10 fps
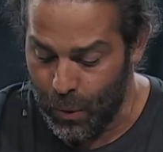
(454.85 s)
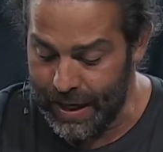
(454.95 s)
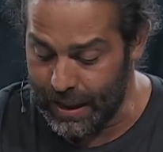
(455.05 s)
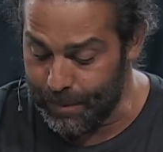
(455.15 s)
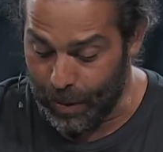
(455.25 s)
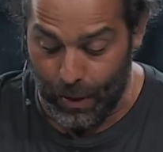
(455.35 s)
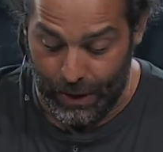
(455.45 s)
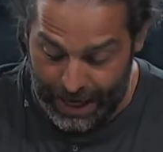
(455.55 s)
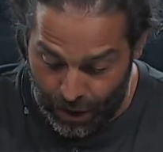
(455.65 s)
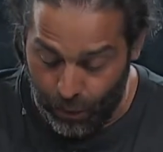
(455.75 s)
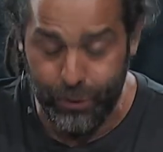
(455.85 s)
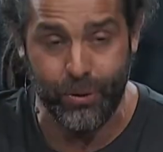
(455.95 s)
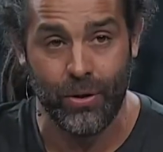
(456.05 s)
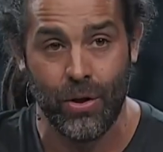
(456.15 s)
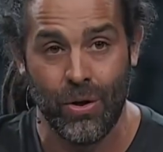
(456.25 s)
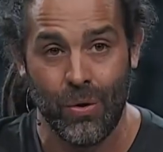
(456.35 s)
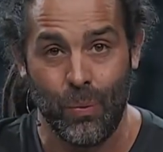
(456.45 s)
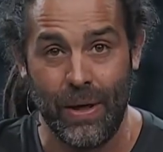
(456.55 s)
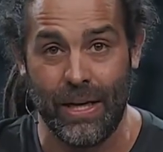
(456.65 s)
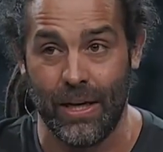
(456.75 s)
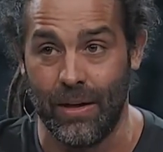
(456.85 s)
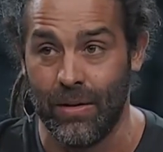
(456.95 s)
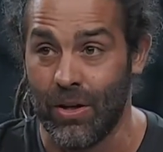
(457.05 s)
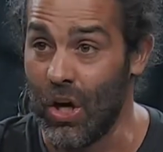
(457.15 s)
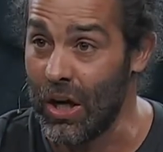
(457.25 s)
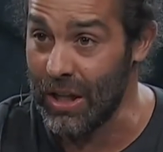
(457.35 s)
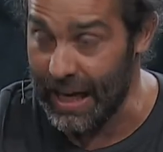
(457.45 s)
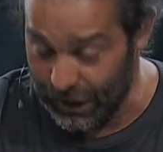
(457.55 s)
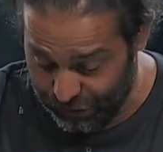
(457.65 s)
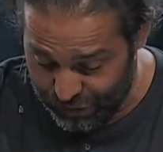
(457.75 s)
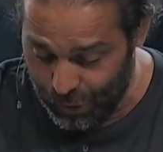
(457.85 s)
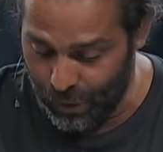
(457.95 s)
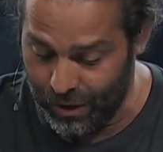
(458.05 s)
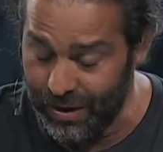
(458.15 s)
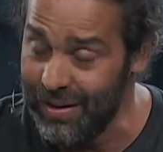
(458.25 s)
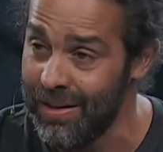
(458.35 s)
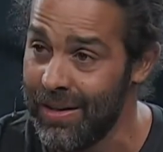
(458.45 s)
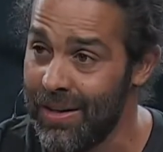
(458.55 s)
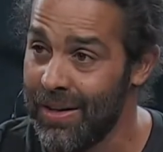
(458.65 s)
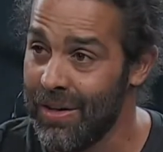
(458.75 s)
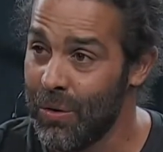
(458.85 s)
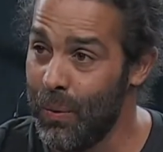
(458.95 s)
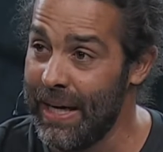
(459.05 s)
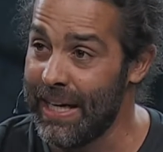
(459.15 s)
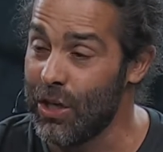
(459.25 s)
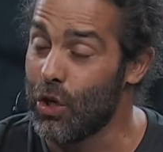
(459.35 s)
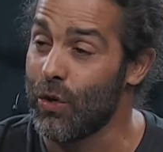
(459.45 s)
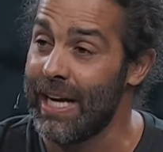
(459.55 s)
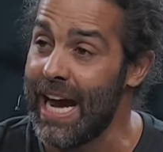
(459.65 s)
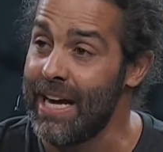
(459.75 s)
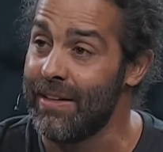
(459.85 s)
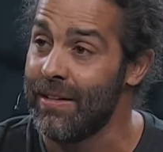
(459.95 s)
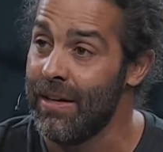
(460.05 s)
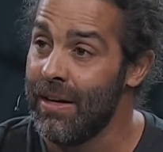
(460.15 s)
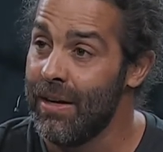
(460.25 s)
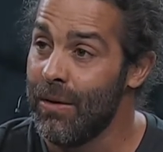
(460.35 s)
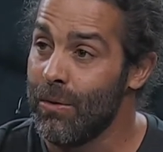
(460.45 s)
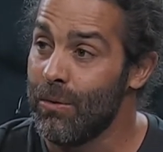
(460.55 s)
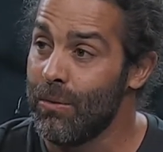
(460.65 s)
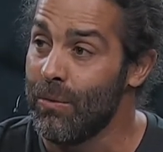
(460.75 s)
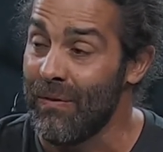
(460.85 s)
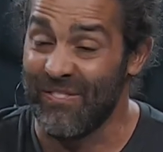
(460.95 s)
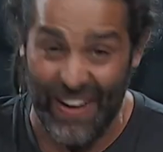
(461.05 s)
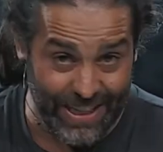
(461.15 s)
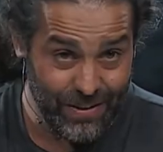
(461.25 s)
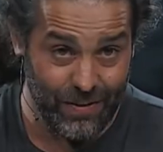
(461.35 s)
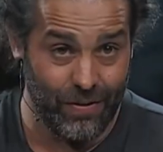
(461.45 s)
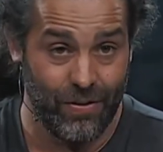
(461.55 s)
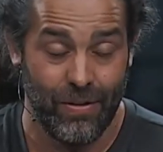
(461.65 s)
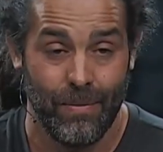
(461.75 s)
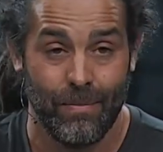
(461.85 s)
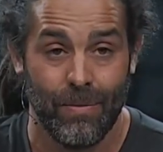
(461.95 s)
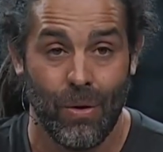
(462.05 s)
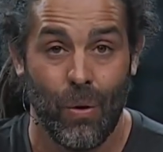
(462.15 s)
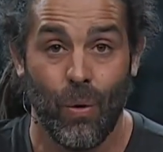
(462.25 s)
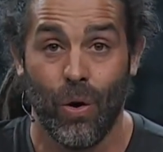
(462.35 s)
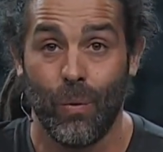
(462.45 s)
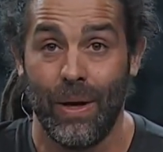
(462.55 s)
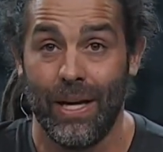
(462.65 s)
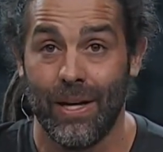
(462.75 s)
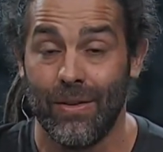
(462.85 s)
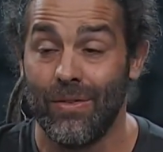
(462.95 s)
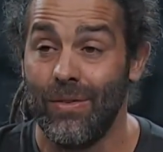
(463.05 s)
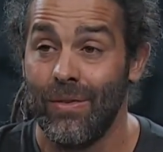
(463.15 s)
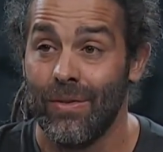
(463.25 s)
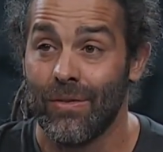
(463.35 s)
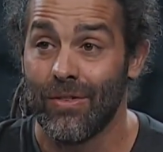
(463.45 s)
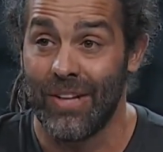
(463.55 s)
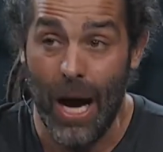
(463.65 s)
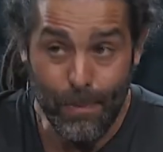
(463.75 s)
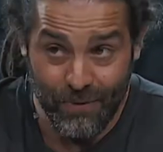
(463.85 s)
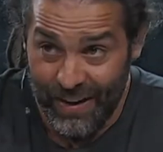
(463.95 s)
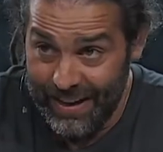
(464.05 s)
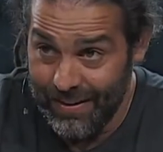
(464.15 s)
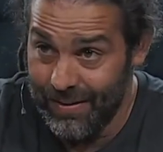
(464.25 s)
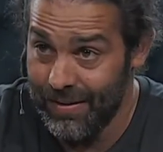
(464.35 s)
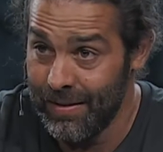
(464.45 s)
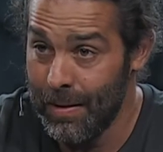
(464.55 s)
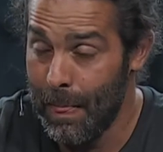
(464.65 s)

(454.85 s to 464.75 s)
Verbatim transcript: we can promote health, we can cut like a sword, we can create fights, or we can stop fights